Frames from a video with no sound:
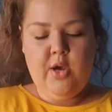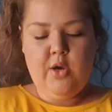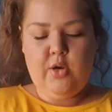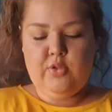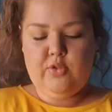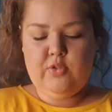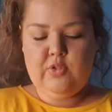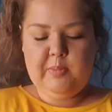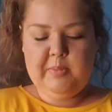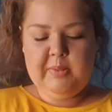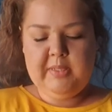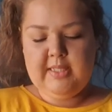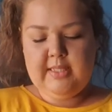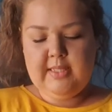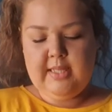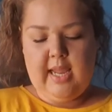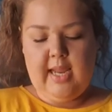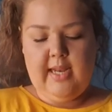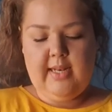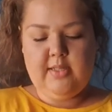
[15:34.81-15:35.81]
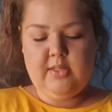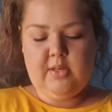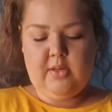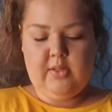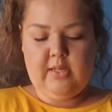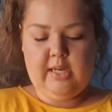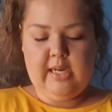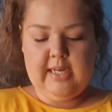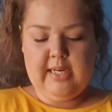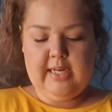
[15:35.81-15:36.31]
100%
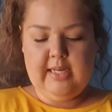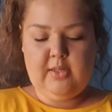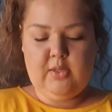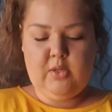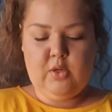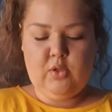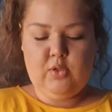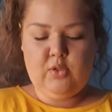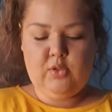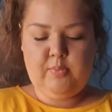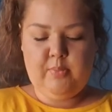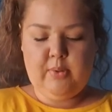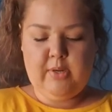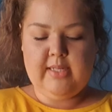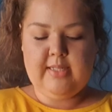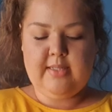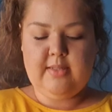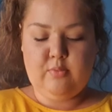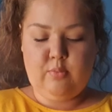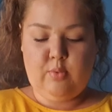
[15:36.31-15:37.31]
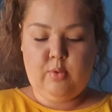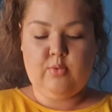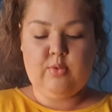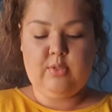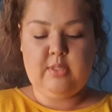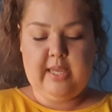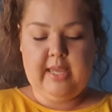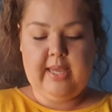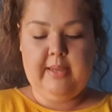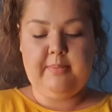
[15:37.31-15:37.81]
organic cold pressed
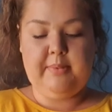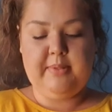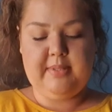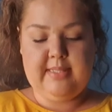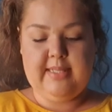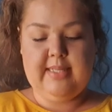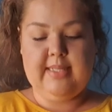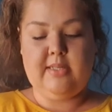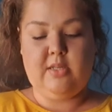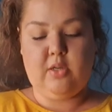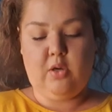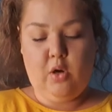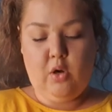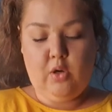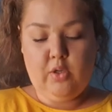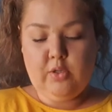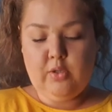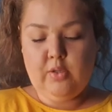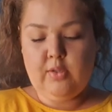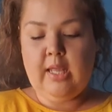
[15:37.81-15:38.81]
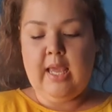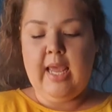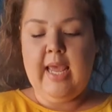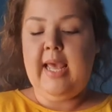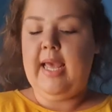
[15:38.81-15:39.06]
rosehip seed oil